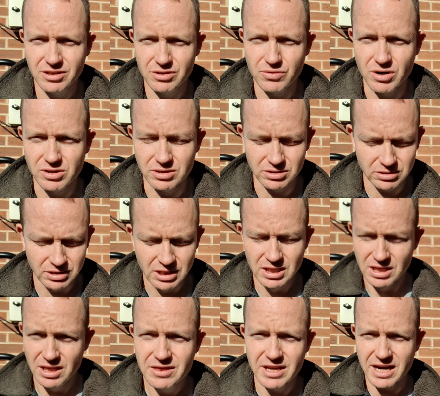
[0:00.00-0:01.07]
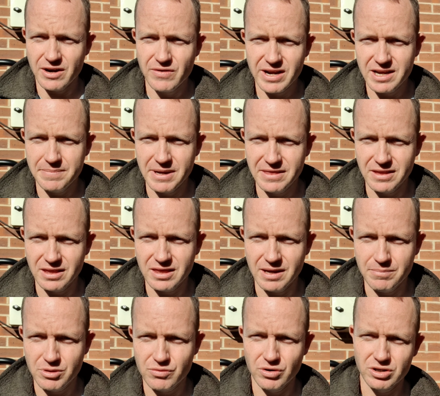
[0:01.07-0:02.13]
throttle, then I recommend the
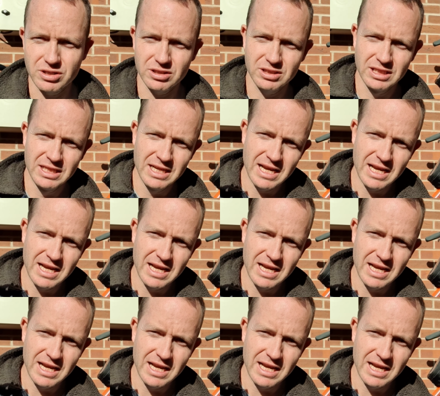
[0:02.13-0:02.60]
thumb throttle,